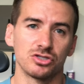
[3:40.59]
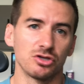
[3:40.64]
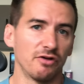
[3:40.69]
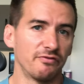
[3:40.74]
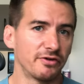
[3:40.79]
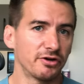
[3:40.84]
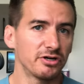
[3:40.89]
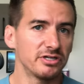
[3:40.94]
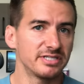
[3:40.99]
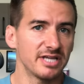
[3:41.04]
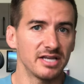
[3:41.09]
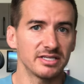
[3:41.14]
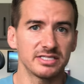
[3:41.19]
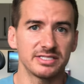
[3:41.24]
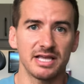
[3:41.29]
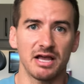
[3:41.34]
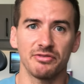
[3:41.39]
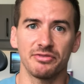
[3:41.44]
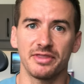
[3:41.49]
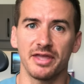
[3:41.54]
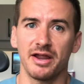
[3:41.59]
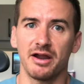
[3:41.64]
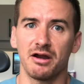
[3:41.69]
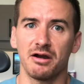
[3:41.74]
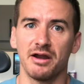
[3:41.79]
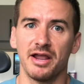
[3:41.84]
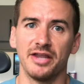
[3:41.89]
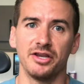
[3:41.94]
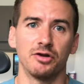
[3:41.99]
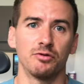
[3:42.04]
So if you're a dentist out
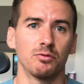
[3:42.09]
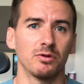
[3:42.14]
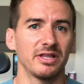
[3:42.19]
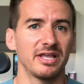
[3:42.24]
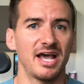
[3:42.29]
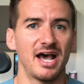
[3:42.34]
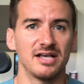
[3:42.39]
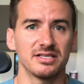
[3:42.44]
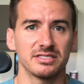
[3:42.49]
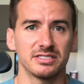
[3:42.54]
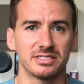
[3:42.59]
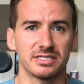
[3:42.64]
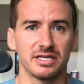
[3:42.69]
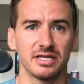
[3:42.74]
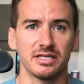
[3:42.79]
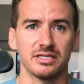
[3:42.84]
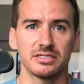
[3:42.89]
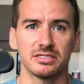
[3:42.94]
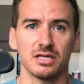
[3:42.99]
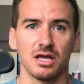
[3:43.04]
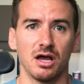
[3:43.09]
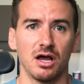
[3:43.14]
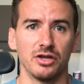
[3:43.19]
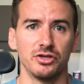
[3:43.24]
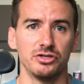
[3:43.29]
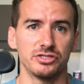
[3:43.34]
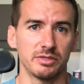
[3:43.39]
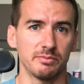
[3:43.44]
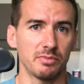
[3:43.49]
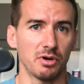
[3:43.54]
there and you're really hesitant
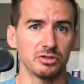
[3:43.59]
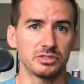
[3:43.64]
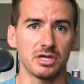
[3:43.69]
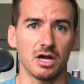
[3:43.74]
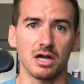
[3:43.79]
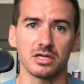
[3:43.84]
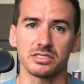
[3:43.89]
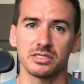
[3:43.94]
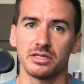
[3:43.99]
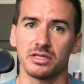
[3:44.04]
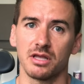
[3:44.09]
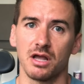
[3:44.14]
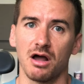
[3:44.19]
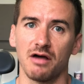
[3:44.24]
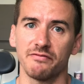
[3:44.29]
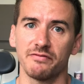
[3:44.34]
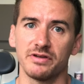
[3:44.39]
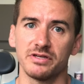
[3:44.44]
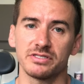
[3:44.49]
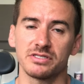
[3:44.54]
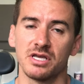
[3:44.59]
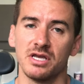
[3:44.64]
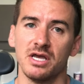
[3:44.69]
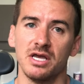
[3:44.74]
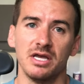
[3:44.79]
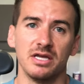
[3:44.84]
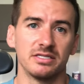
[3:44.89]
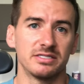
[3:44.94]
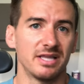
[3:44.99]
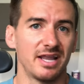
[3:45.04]
on using Botox in the office,
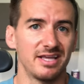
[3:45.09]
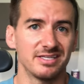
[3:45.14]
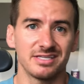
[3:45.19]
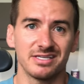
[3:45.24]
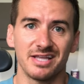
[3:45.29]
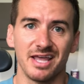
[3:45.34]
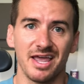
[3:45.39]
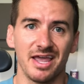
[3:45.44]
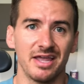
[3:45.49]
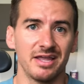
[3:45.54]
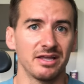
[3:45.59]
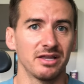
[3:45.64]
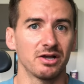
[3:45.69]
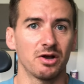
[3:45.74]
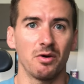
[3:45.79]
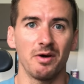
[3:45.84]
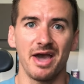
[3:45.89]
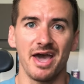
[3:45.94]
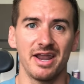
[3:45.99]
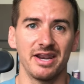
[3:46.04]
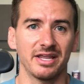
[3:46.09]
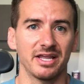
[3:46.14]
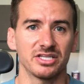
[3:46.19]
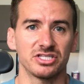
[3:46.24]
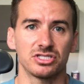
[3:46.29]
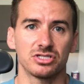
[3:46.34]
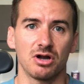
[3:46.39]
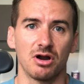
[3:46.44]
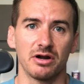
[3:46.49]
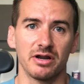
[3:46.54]
today's the day. Go ahead and
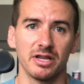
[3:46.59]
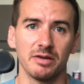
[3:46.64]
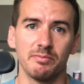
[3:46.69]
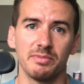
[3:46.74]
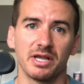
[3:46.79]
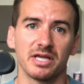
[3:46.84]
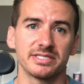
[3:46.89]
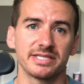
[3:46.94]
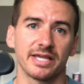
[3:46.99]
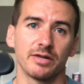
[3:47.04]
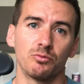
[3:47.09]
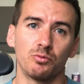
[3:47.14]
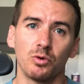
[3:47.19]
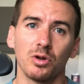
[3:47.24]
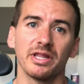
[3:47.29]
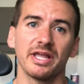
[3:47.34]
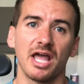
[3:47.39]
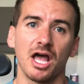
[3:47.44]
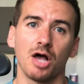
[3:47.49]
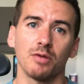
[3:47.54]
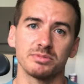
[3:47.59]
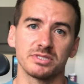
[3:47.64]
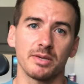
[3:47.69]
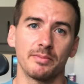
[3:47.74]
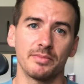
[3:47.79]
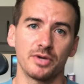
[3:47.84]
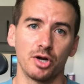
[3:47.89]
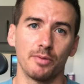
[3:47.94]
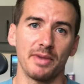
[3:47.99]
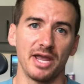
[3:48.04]
get started because it can really help
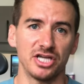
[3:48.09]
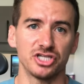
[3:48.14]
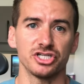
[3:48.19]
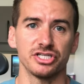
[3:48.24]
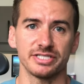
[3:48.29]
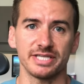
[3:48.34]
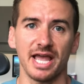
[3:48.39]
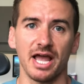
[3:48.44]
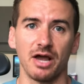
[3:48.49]
some of your patients